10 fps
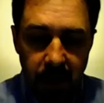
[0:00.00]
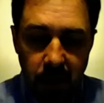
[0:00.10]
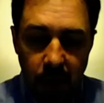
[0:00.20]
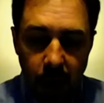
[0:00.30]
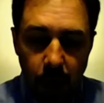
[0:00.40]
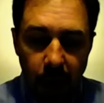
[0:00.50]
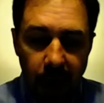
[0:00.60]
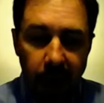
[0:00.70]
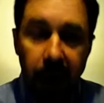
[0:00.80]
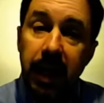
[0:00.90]
So,
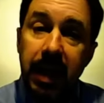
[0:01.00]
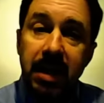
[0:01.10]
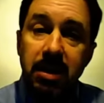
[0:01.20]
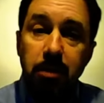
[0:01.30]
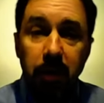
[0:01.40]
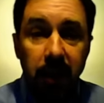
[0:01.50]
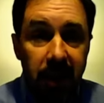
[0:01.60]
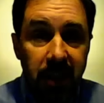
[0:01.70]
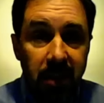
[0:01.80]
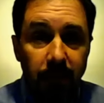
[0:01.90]
and
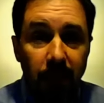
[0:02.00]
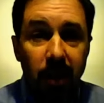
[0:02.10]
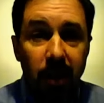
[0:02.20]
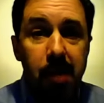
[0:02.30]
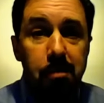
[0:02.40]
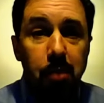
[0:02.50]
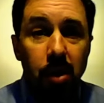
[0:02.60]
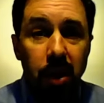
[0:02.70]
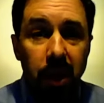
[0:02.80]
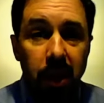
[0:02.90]
this is very
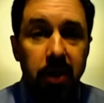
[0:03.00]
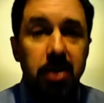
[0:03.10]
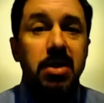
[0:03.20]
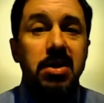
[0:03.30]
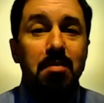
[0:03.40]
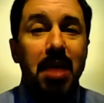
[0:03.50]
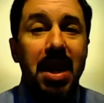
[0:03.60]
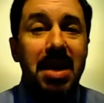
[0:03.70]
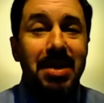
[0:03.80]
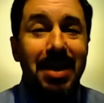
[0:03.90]
important here. This is the
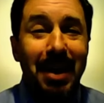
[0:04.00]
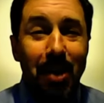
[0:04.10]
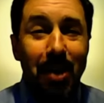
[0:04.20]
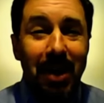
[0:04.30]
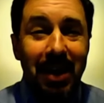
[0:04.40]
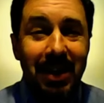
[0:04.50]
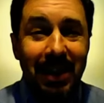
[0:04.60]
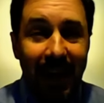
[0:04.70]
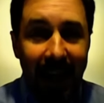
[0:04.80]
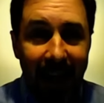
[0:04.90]
main thing I want us
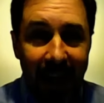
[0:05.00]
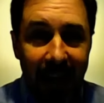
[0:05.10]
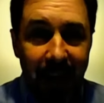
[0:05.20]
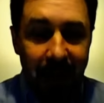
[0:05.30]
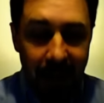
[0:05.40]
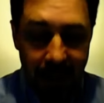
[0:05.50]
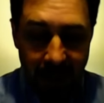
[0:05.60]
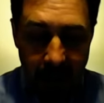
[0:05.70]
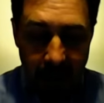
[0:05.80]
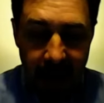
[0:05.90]
to get out of this.
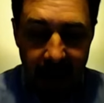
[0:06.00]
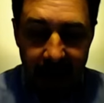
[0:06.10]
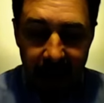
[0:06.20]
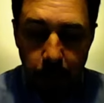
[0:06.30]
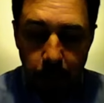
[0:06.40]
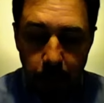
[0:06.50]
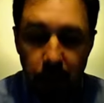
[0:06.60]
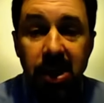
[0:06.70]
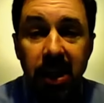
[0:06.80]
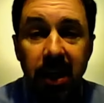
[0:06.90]
It is
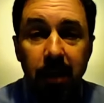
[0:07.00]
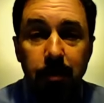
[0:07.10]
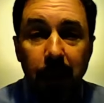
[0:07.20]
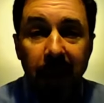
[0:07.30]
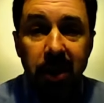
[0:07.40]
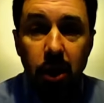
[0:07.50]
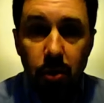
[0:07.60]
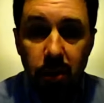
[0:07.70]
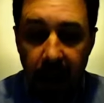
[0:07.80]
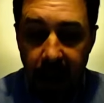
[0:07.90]
preceded by
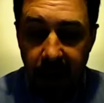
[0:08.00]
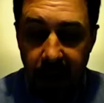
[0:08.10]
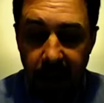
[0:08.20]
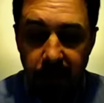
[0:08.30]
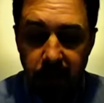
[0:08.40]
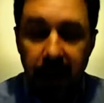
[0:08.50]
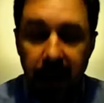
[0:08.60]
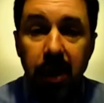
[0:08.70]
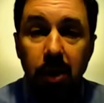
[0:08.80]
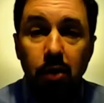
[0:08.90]
two negatives
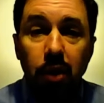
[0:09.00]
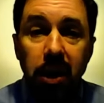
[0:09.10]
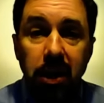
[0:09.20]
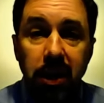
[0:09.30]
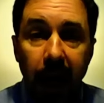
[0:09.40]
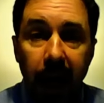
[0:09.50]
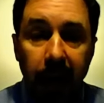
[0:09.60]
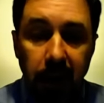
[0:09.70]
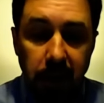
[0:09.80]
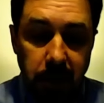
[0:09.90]
in the Greek
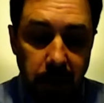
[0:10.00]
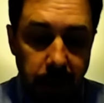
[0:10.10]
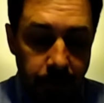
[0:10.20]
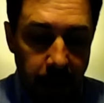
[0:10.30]
text,